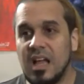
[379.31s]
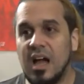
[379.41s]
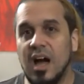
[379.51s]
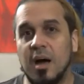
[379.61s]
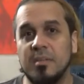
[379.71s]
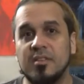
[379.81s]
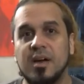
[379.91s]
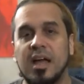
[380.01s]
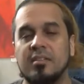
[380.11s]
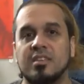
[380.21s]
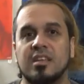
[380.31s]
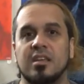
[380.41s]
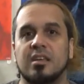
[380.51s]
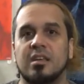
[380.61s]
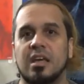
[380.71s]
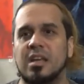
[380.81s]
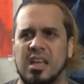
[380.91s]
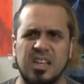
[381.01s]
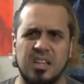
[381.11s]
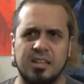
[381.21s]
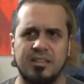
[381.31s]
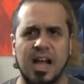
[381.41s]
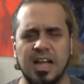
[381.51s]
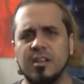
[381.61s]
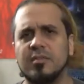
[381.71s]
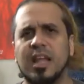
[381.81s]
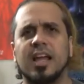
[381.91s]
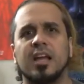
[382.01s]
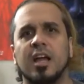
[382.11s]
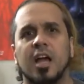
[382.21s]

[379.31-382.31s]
If I had to give, and it's kind of like